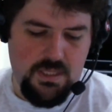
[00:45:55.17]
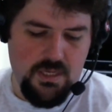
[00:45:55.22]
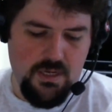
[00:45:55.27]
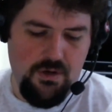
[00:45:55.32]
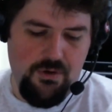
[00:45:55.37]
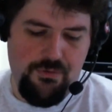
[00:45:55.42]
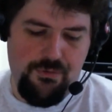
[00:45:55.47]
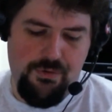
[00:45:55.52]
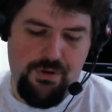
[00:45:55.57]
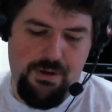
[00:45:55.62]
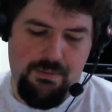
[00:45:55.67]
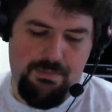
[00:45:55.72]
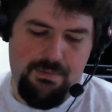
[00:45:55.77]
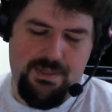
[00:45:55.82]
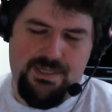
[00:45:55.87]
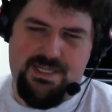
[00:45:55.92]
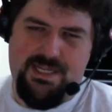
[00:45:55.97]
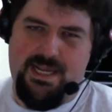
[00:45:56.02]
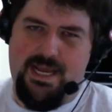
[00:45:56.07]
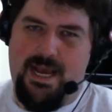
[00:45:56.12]
or 3D
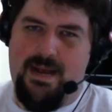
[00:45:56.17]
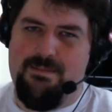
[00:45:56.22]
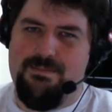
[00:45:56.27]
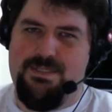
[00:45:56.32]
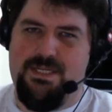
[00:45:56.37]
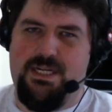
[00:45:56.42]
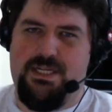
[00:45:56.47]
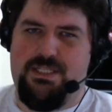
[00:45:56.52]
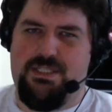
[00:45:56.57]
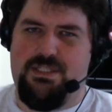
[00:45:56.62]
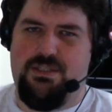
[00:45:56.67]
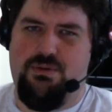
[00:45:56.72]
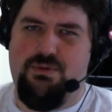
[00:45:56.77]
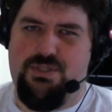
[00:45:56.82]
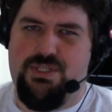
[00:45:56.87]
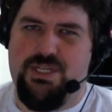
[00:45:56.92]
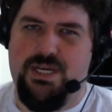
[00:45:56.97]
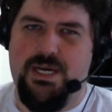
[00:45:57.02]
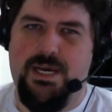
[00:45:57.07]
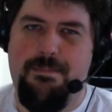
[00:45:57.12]
printing objects through
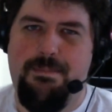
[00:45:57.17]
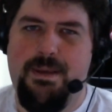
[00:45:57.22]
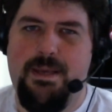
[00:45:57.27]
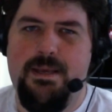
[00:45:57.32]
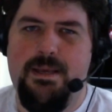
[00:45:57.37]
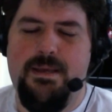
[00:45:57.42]
Skype.